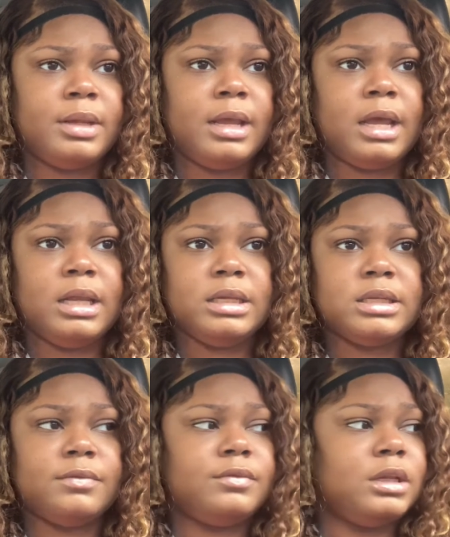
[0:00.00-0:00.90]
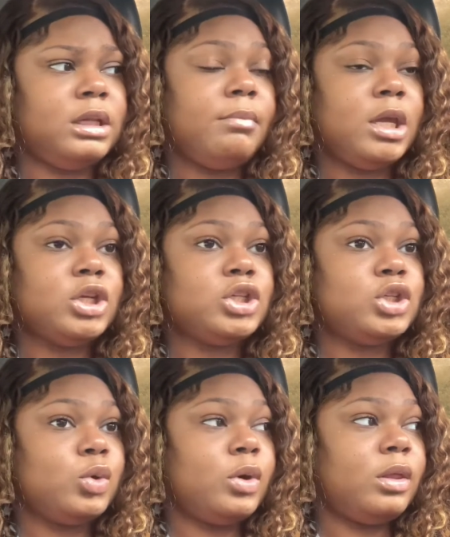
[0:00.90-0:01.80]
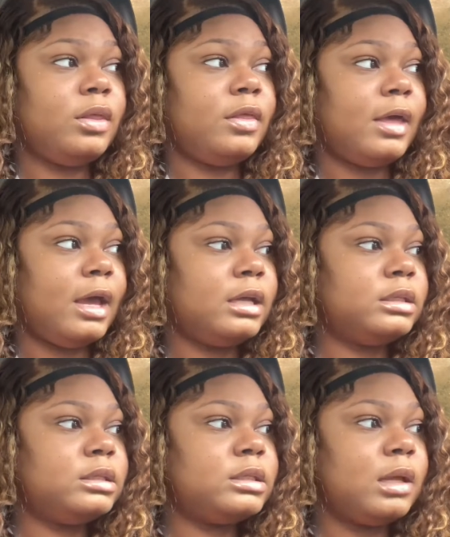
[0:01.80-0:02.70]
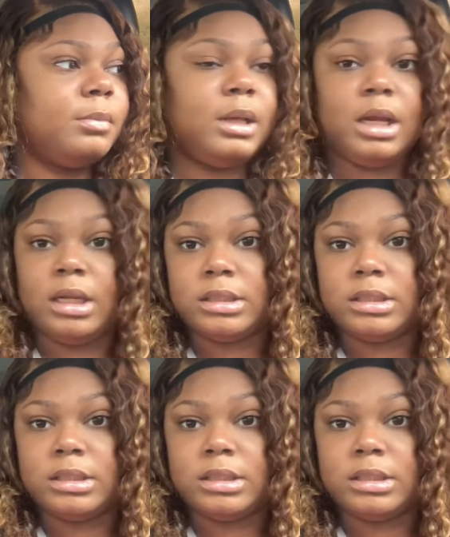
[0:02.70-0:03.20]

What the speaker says: and they definitely make sure that I'm getting